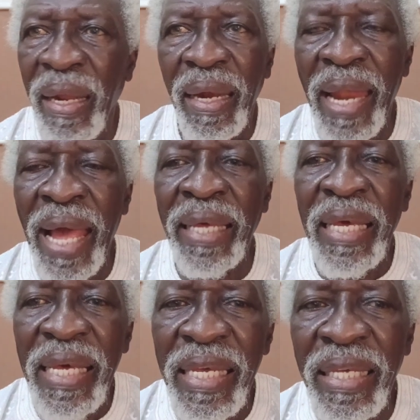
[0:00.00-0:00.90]

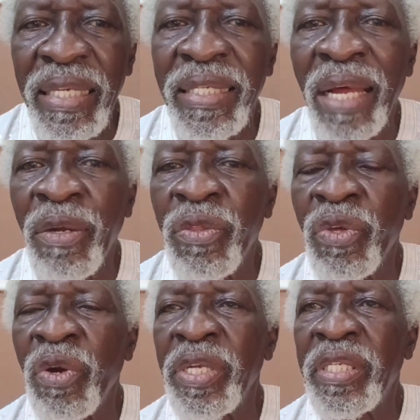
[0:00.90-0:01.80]
like "he is an
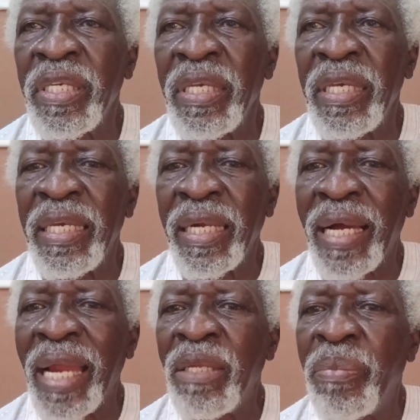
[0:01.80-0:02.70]
authority in
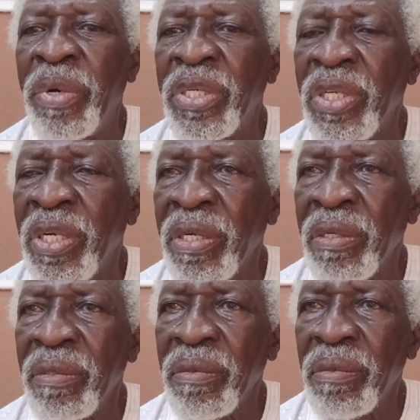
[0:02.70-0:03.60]
calibration,"
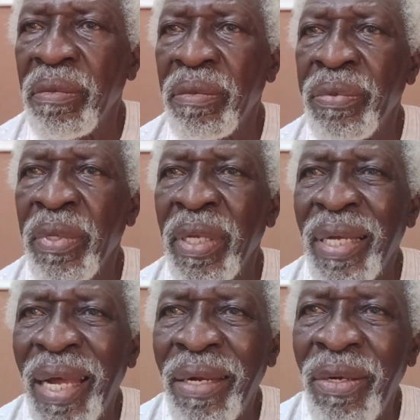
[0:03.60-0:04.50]

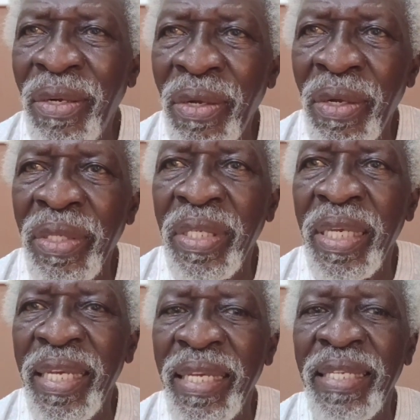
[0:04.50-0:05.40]
and not
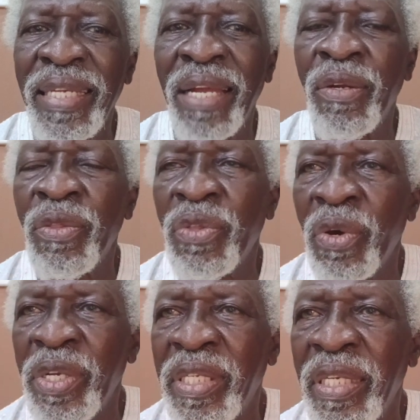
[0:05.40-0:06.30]
"he is an
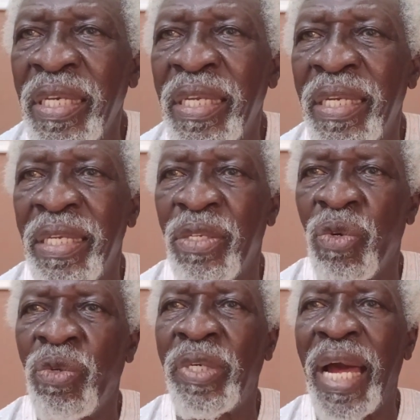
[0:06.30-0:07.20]
authority in his
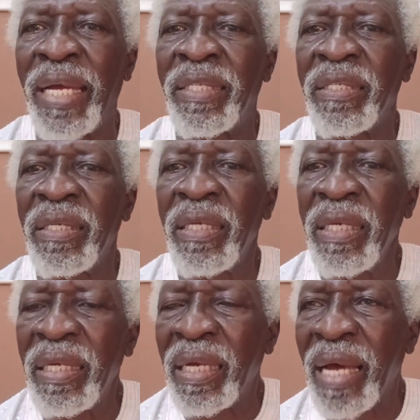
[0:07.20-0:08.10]
own right
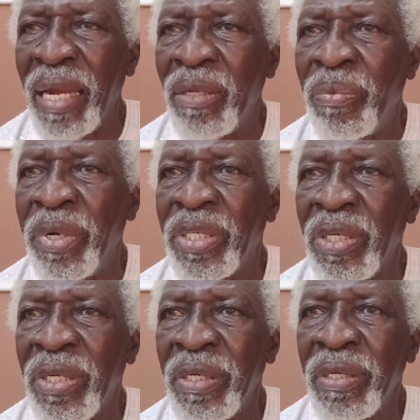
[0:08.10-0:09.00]
in
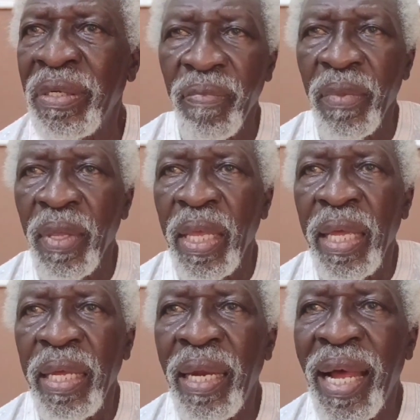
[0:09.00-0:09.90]
calibration."
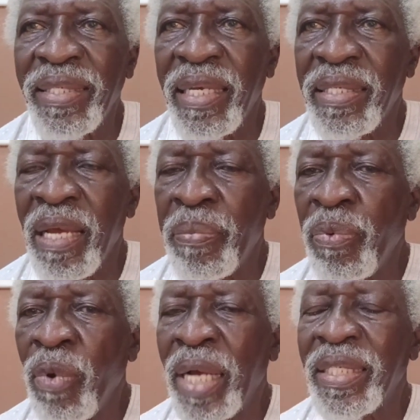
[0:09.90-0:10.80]
A last
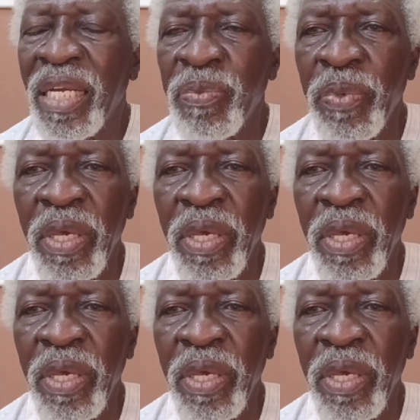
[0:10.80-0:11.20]
example I shall speak